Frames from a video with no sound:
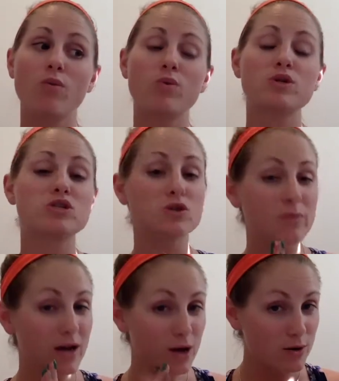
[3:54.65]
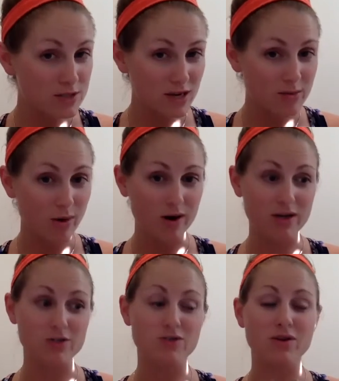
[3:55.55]
Would you mind hosting a party?
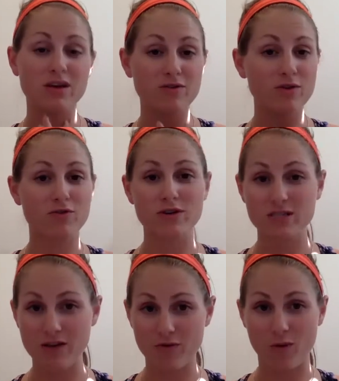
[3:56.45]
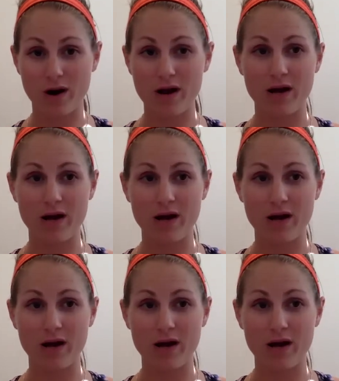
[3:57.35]
I'll totally give you a free set for it,